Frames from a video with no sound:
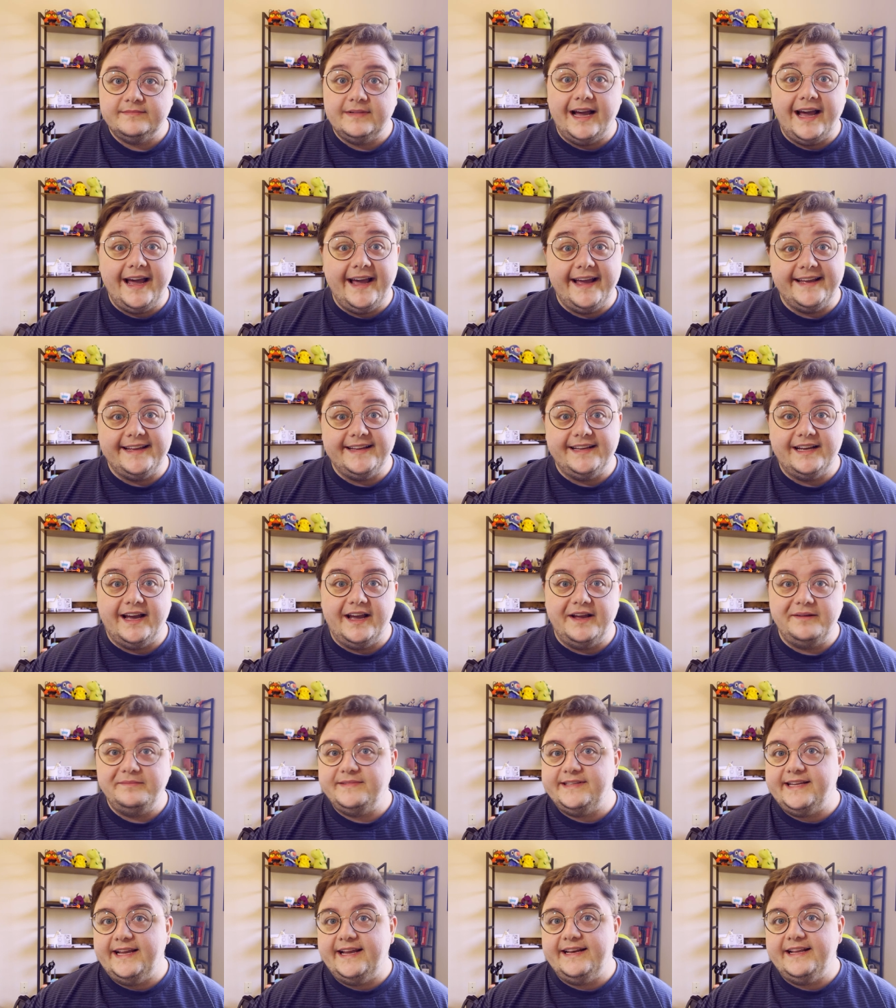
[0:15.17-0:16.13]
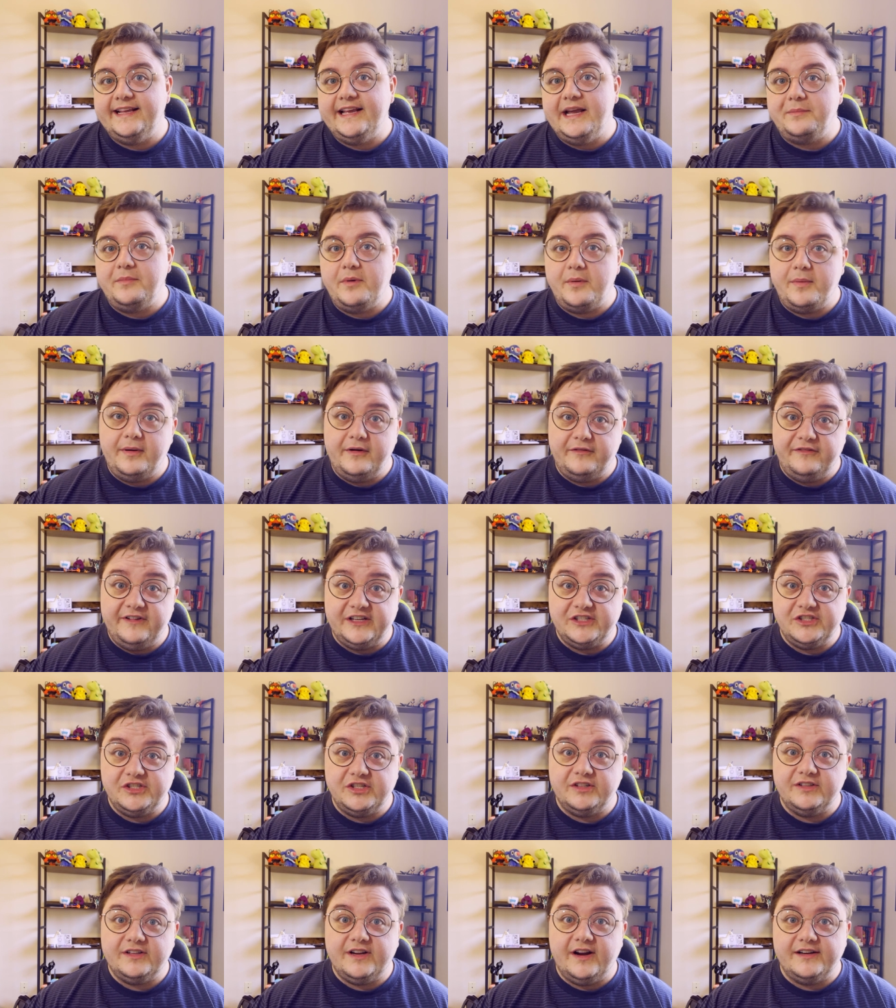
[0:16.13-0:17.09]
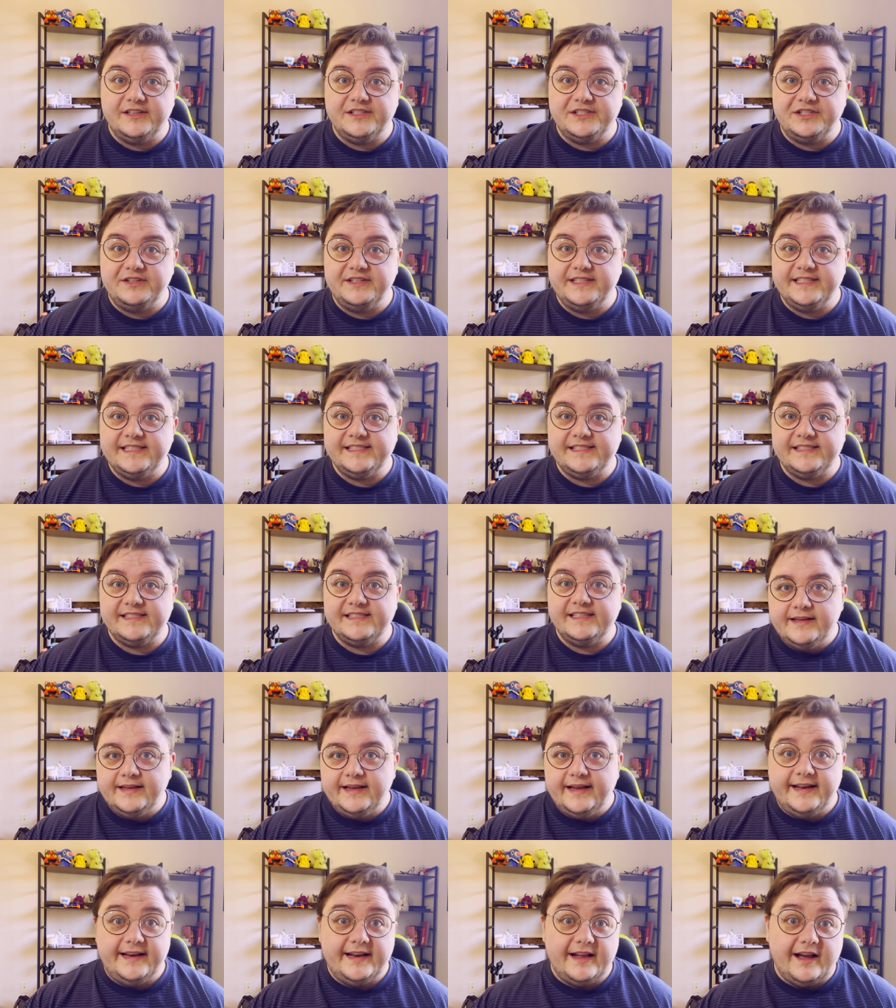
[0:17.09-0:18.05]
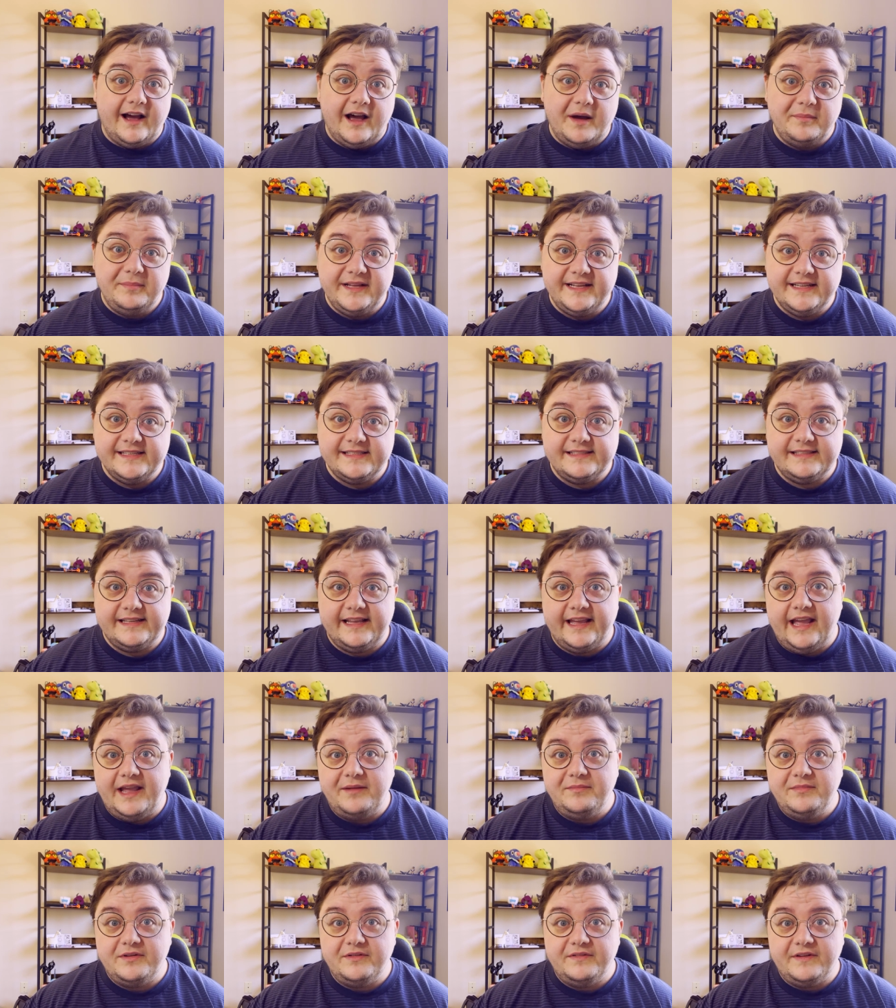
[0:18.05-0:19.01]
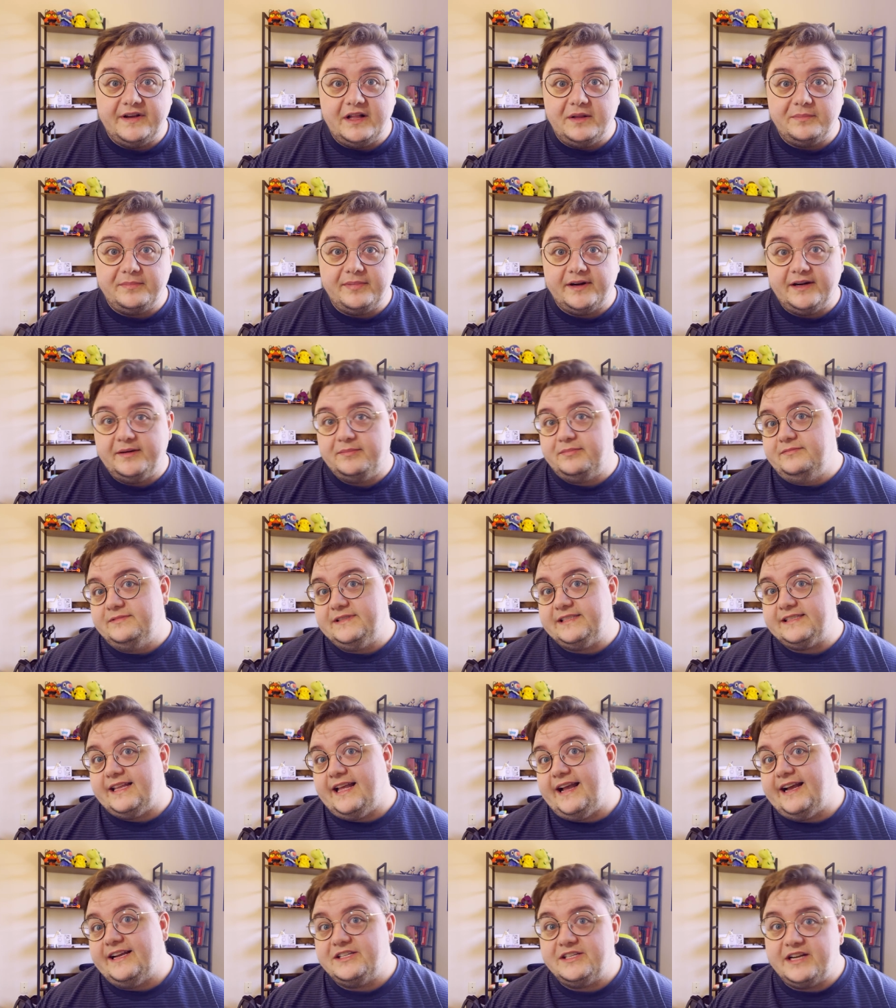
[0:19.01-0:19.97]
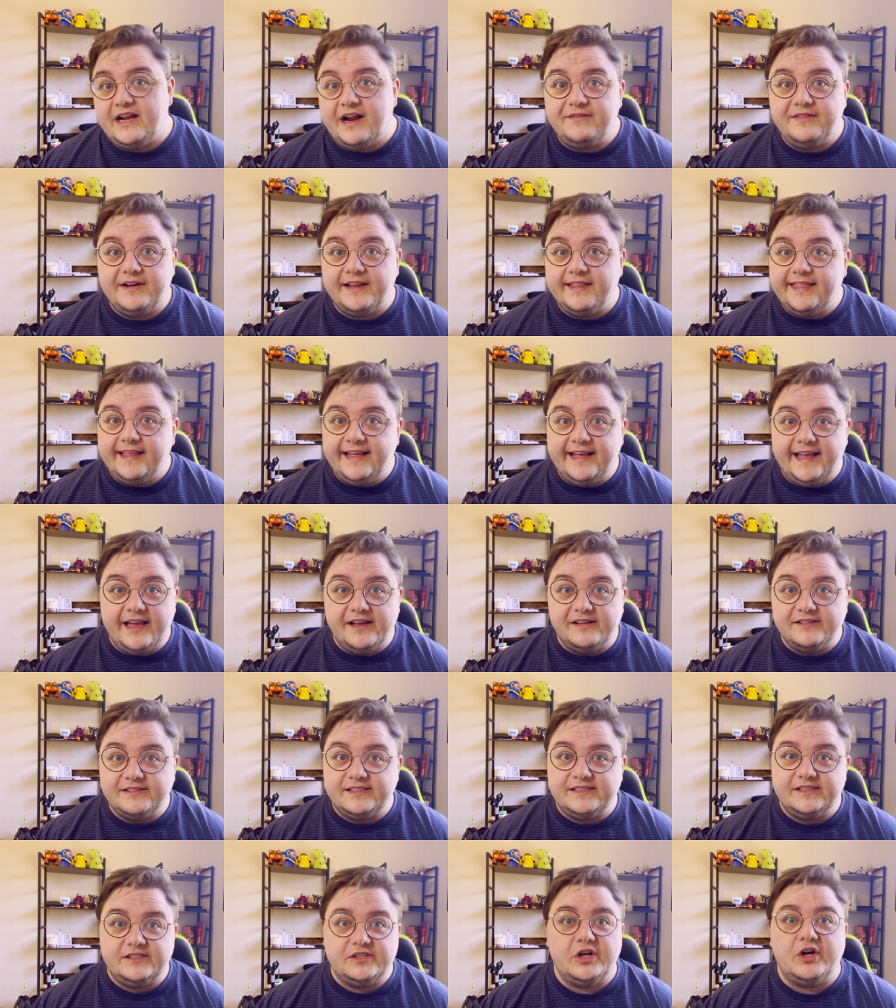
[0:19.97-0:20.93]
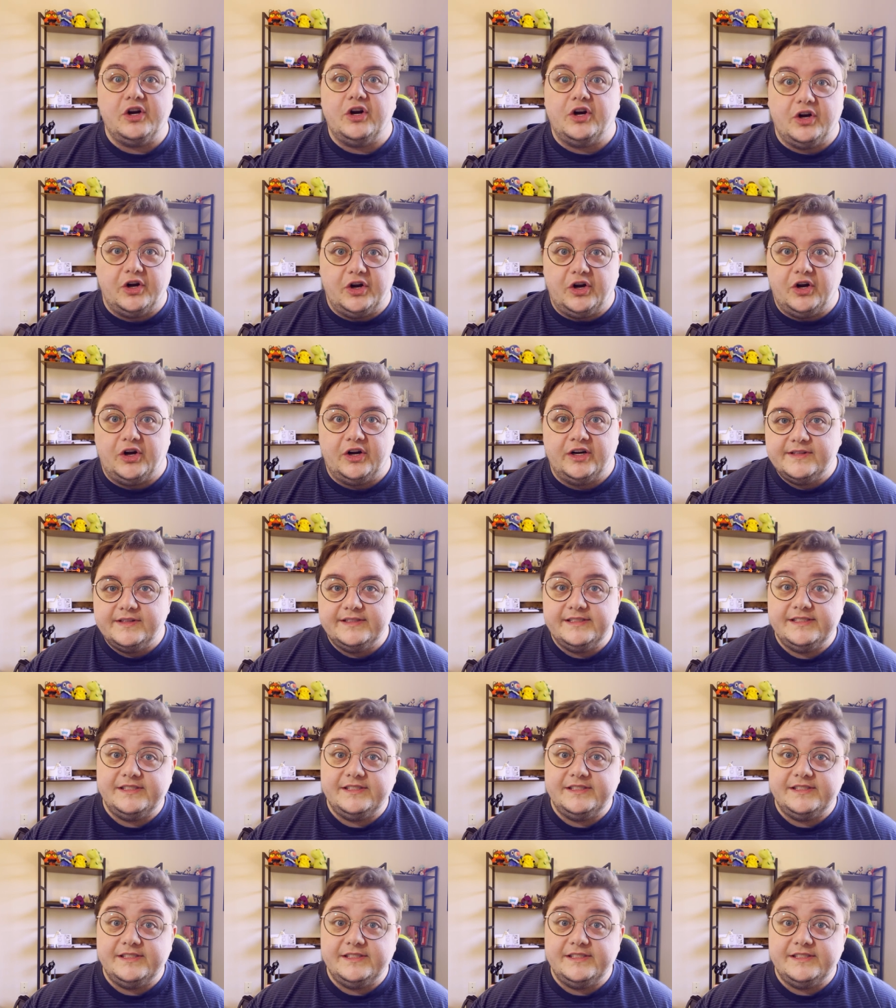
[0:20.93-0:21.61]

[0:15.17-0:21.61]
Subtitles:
Hi, I'm Danny. I'm a professional cartoonist and a hobbyist game developer slash everything else-er.